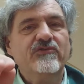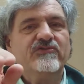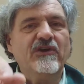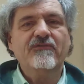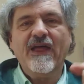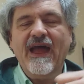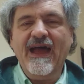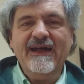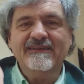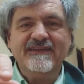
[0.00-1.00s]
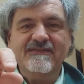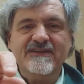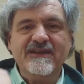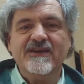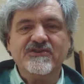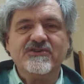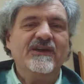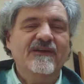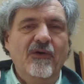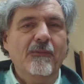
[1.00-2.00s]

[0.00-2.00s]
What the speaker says: shove their hand in the dish,